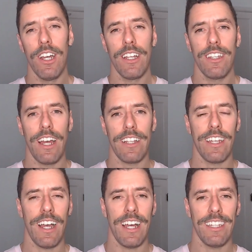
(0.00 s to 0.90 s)

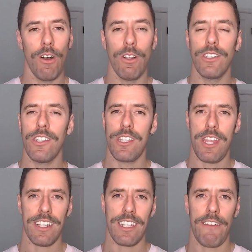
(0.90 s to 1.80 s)
that all these
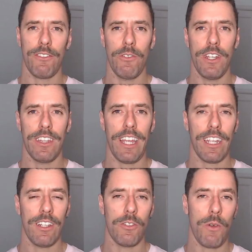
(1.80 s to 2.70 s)
things have to be taken
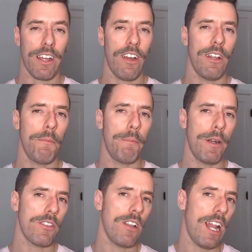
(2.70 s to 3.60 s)
into account and
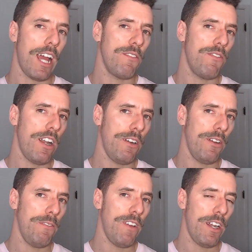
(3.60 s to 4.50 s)
personalized very,
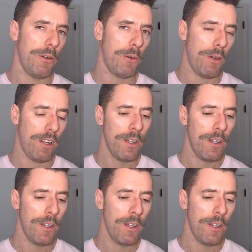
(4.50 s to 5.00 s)
very well.